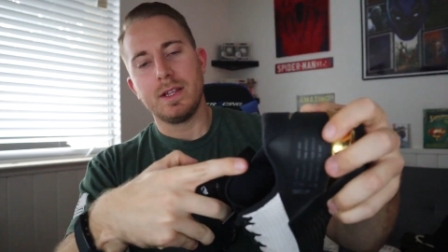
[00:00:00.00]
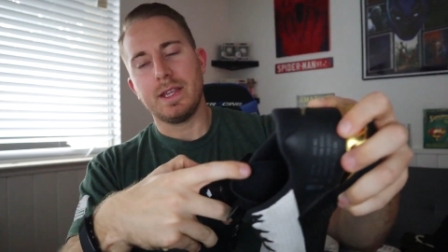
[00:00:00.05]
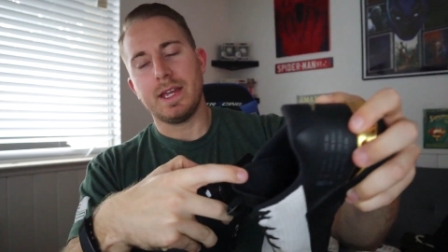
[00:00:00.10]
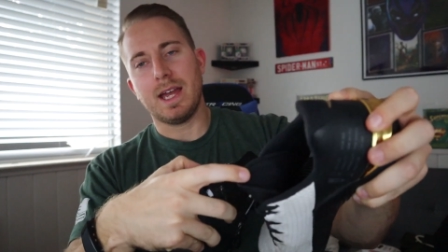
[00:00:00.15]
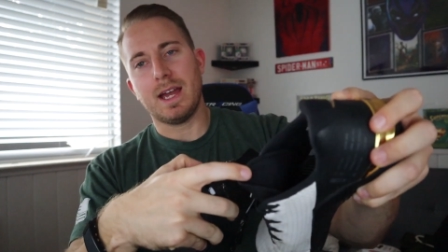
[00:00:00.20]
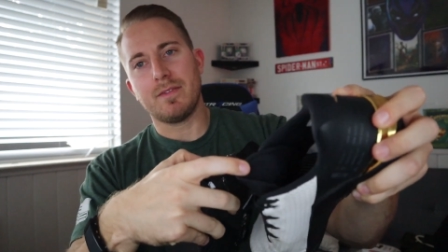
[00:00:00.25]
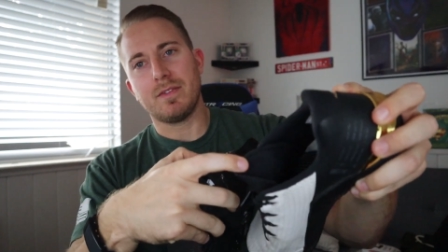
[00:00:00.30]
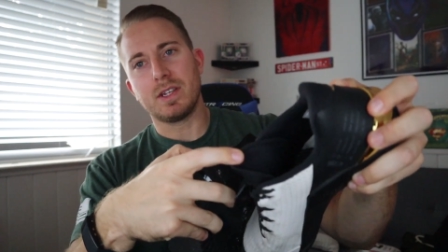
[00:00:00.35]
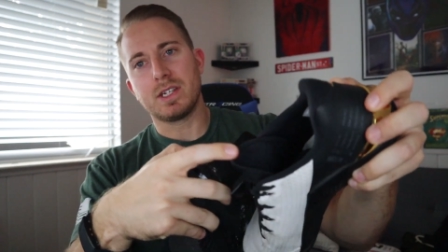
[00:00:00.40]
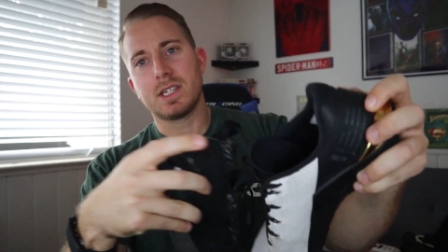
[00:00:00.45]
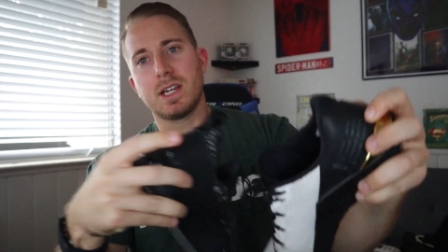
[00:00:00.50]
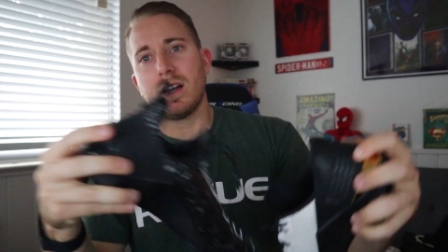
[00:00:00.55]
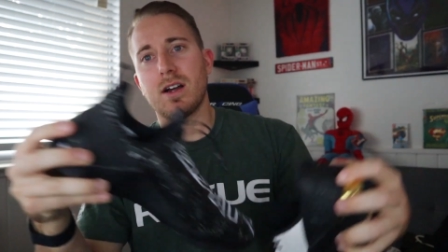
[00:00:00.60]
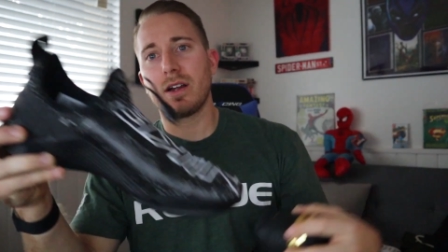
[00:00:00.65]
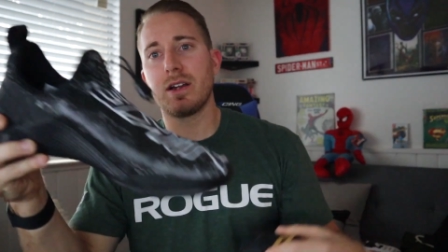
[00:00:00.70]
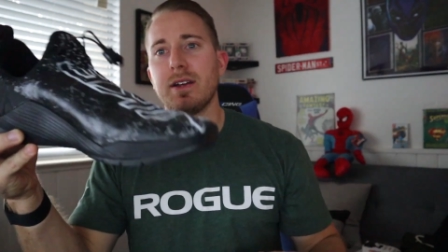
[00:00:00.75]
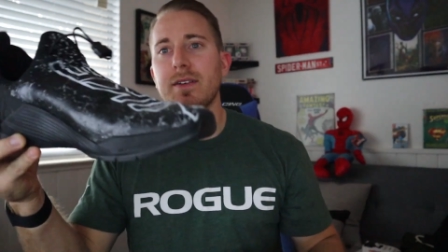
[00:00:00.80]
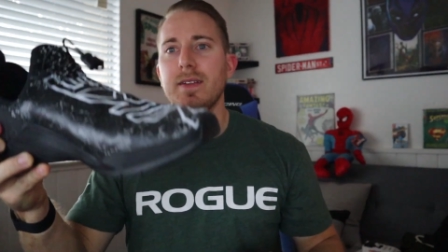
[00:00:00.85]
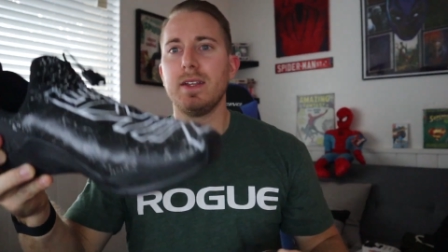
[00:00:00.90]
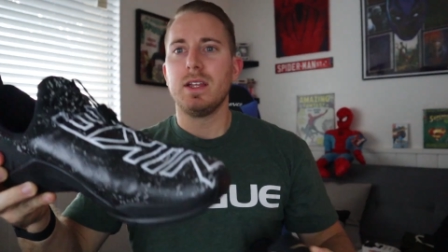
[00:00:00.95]
They have the
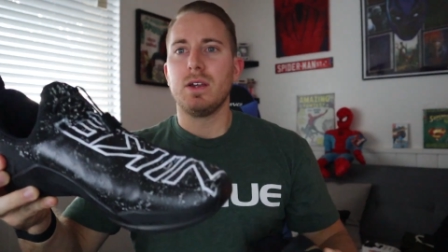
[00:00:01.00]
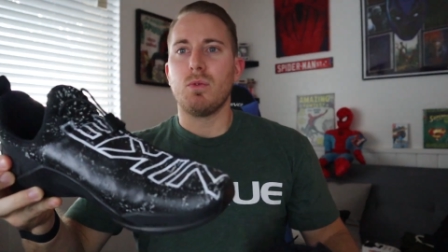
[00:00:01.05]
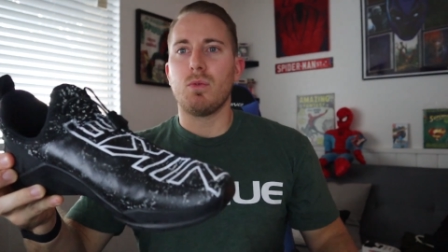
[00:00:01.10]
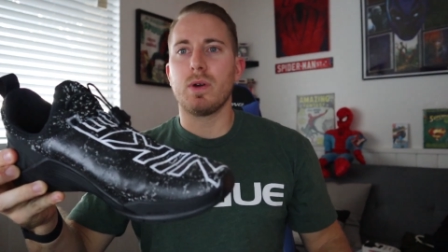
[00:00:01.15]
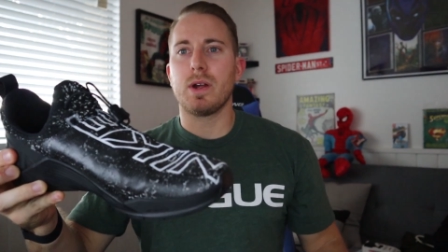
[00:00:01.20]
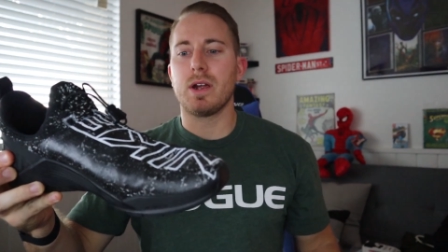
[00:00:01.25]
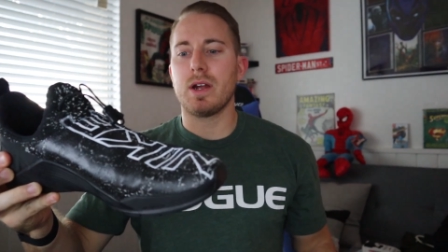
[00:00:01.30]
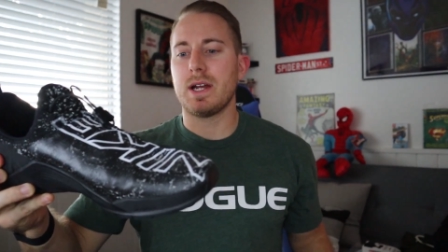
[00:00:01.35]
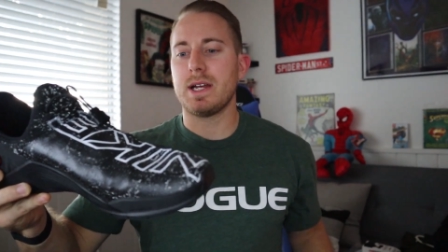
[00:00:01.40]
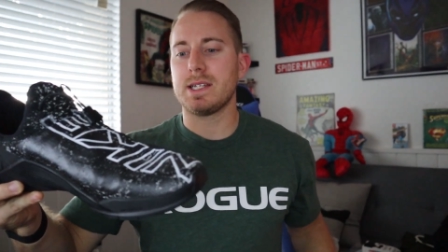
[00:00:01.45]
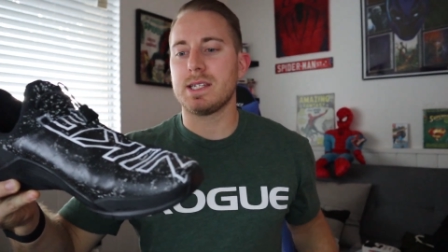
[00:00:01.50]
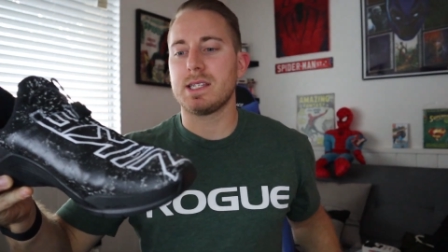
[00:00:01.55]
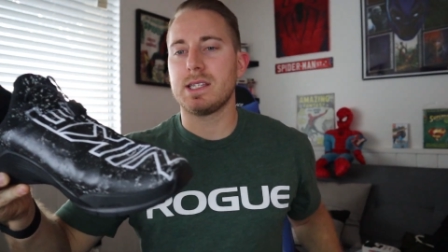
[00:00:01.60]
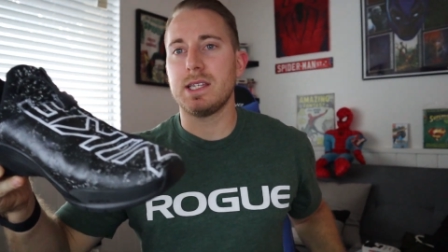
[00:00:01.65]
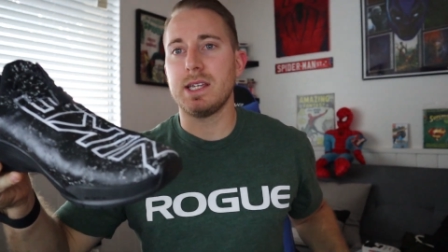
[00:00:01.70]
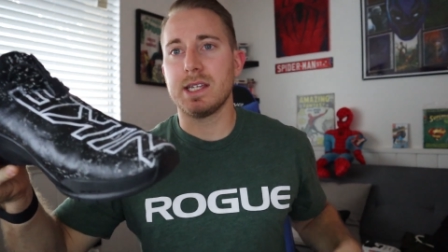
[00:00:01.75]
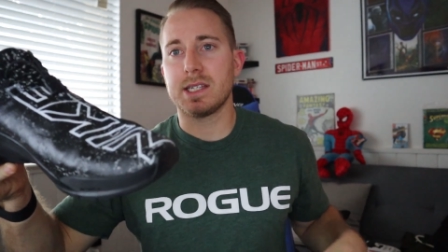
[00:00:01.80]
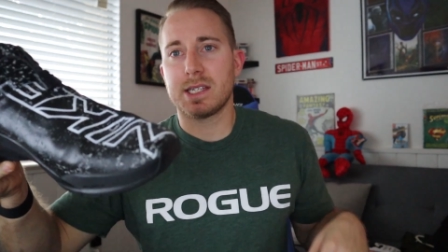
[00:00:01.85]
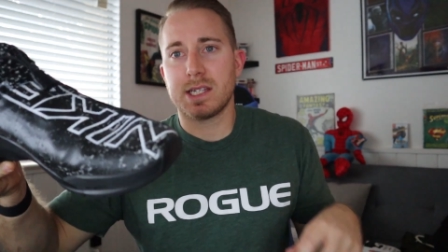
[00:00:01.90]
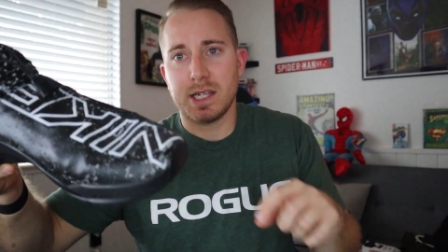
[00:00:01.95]
tongue, whereas
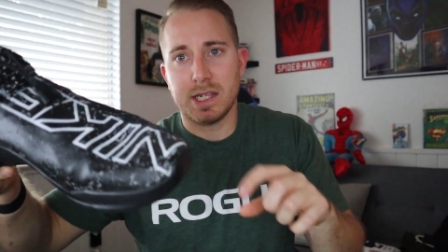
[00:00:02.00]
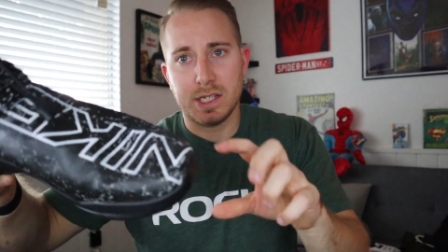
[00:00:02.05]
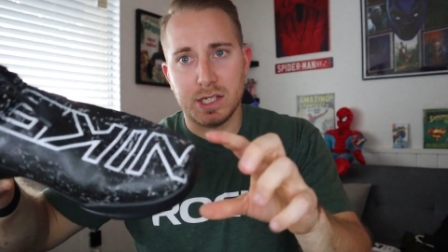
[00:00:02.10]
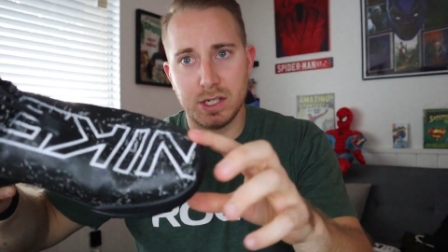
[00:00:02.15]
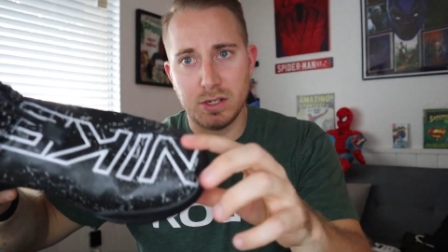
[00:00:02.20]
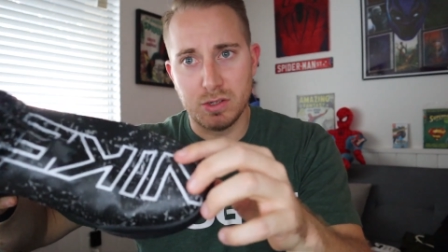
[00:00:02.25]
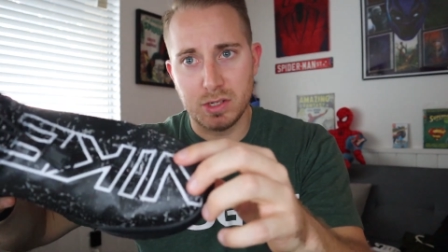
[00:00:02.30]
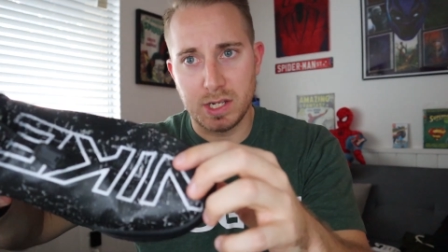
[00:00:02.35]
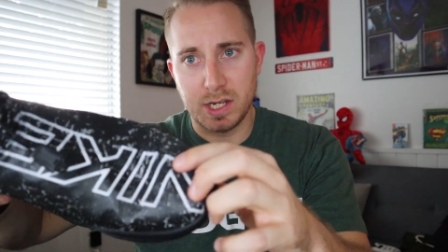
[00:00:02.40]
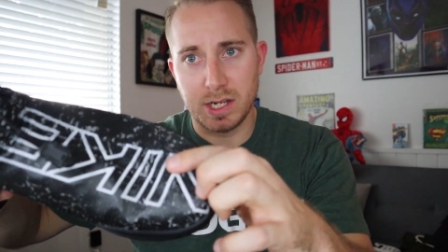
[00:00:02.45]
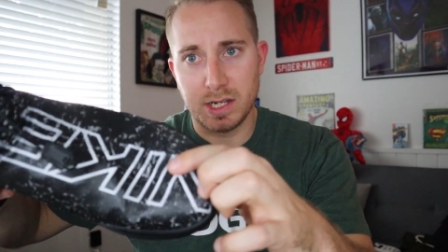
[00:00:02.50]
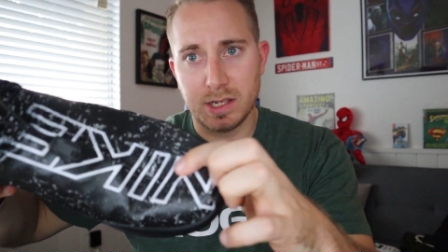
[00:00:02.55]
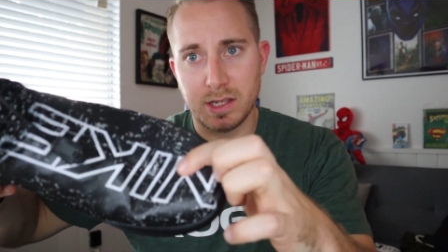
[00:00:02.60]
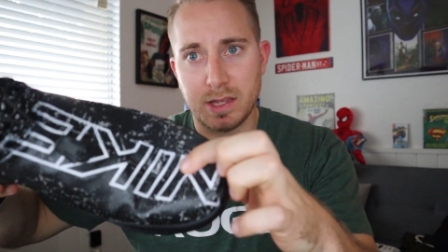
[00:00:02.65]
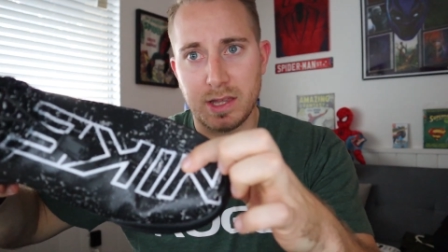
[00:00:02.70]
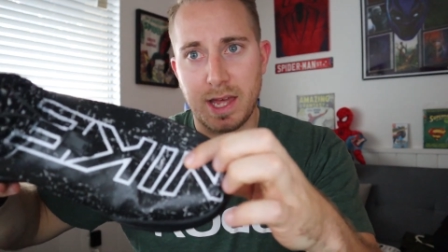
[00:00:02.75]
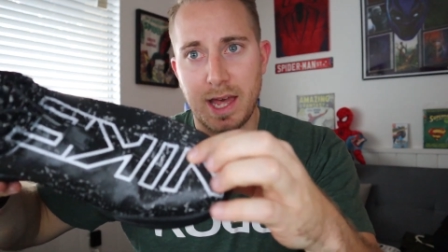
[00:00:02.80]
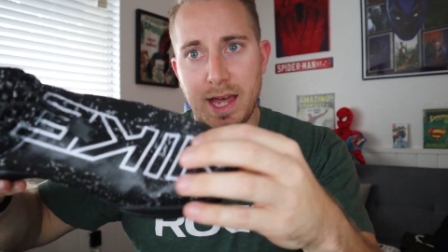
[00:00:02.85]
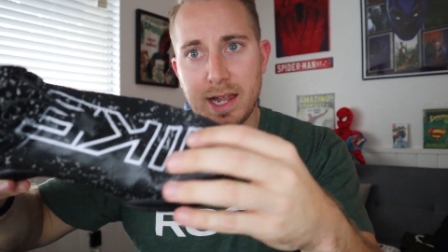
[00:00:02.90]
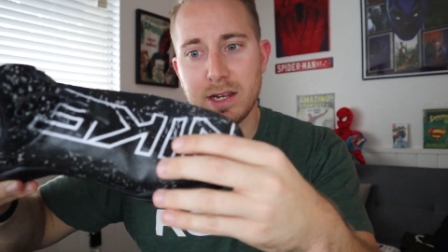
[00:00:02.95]
this is using
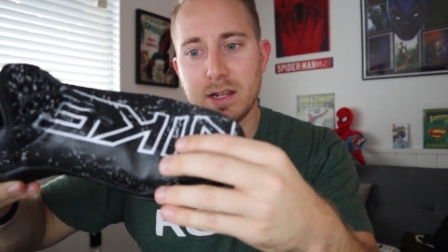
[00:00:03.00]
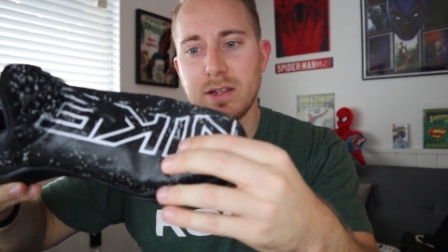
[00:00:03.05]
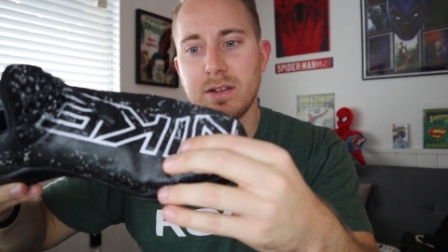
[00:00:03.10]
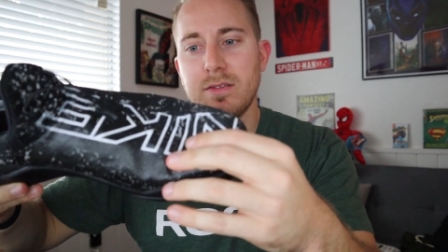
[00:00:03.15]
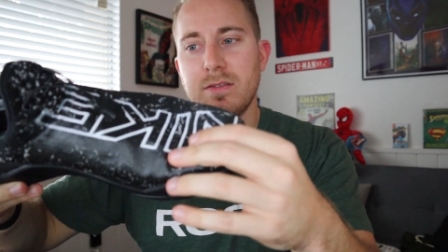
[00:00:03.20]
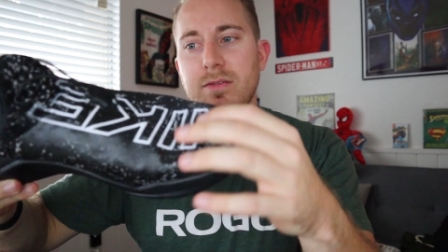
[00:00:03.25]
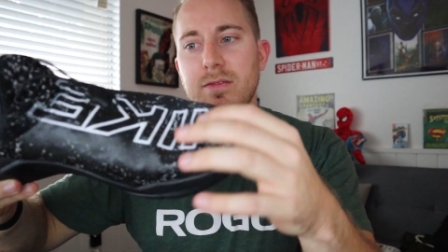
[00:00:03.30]
the